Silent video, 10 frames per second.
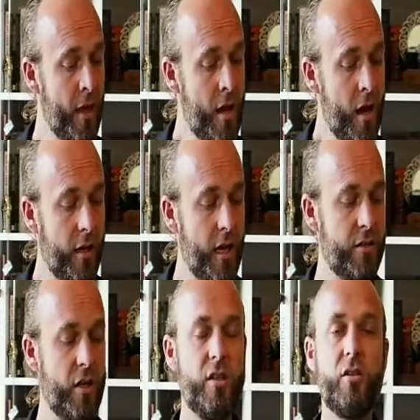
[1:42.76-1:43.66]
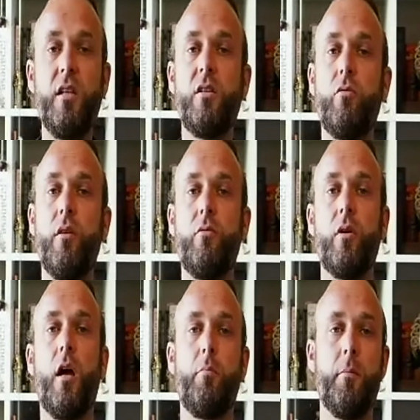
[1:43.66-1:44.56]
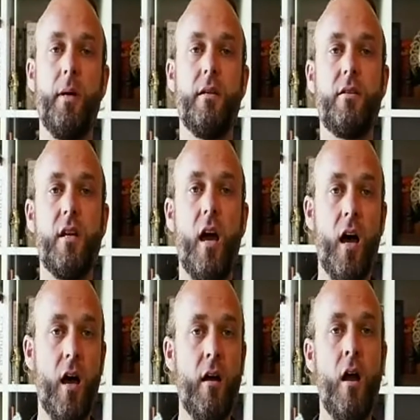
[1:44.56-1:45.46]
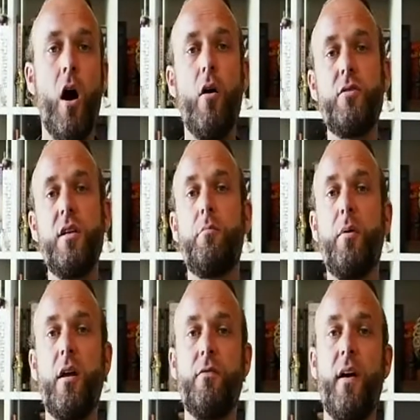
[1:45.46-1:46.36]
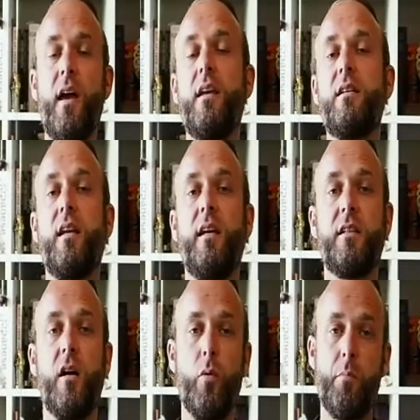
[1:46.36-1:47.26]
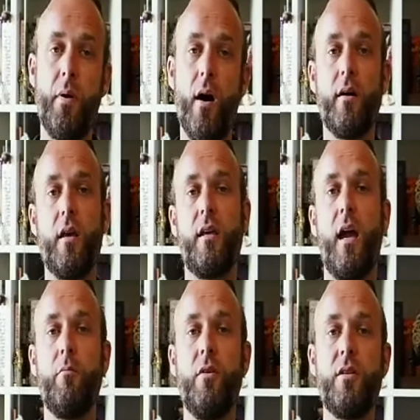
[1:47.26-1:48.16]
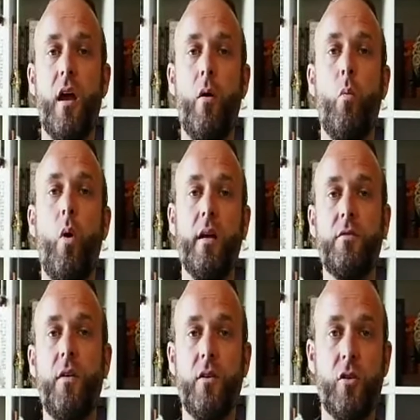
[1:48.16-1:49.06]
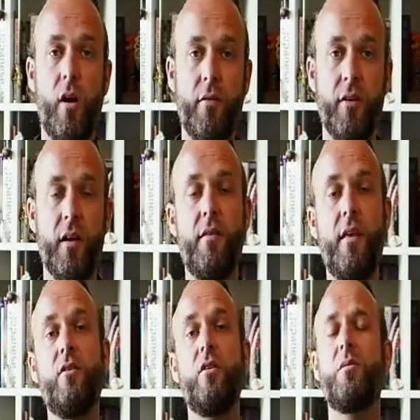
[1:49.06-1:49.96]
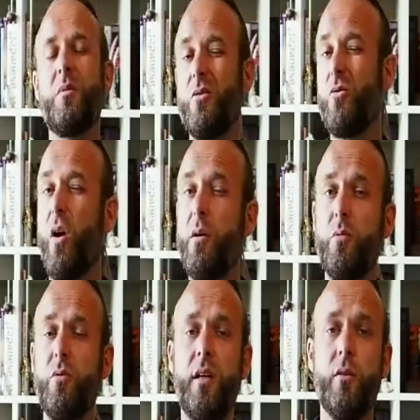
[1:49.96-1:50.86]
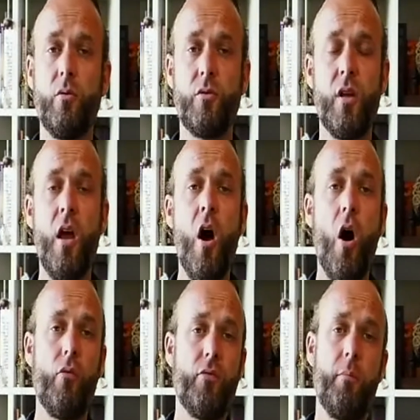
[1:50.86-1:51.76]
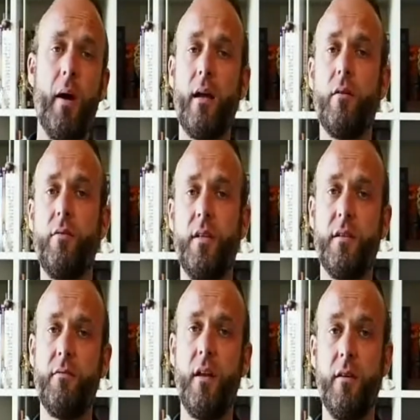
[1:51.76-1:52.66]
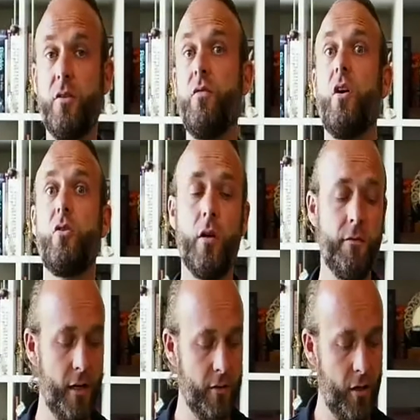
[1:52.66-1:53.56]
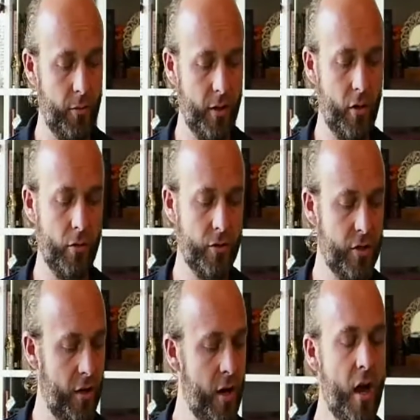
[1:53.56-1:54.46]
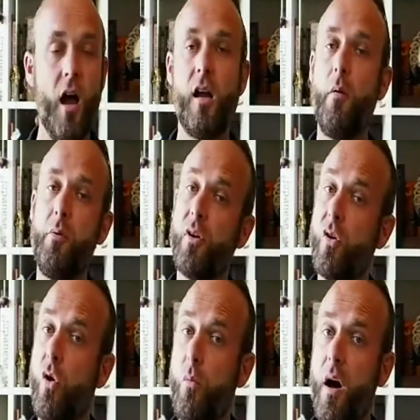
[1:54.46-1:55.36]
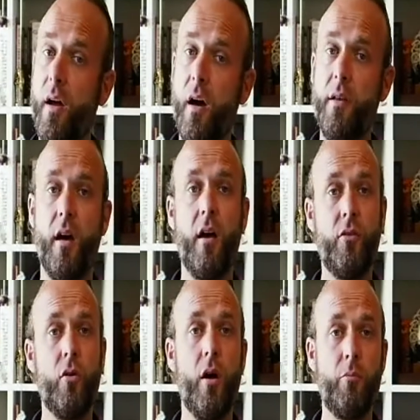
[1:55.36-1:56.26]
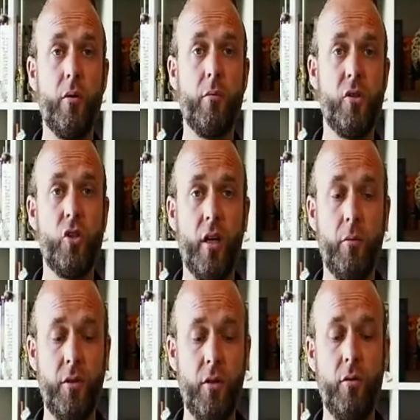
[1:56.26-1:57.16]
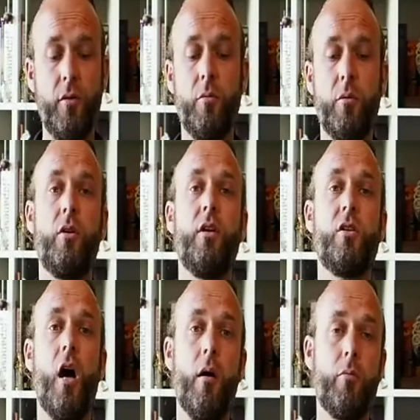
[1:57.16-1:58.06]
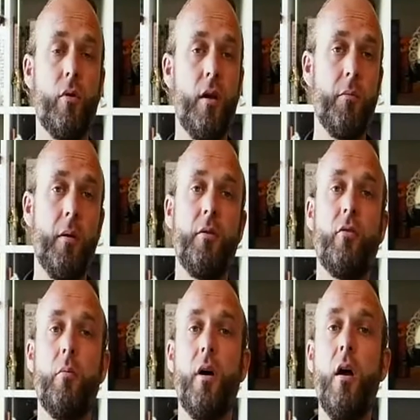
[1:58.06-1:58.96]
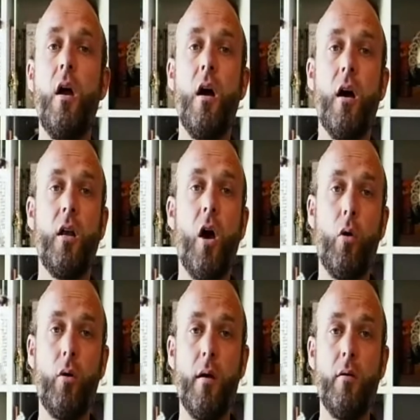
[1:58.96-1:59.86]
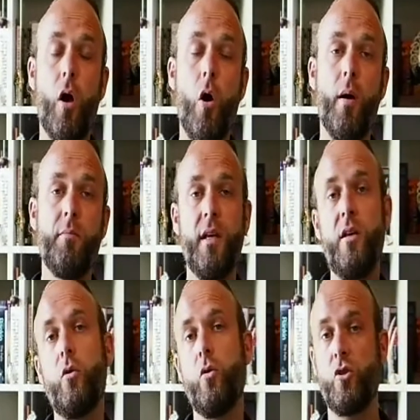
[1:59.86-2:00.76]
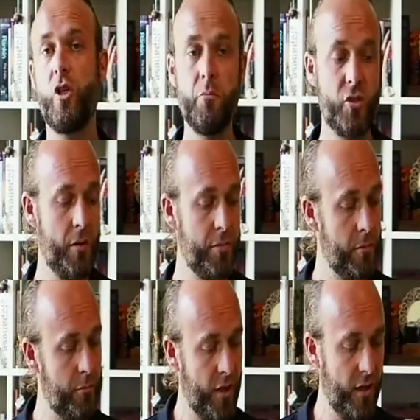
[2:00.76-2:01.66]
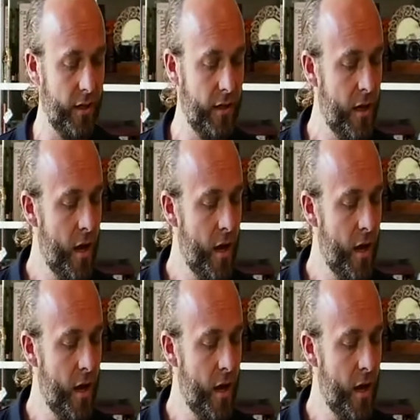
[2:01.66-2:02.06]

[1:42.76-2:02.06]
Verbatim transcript: Okay, so I just need to run through a couple of bits. Uh, obviously, the Bird Fair is linked up with Park Cameras and Wex Photographic, and they're doing some incredible deals off the back of this event, this virtual event going on. So, a couple that caught my eye that I thought I'd probably share with you if you were looking to upgrade maybe from a, a lower OMD or jump ship completely.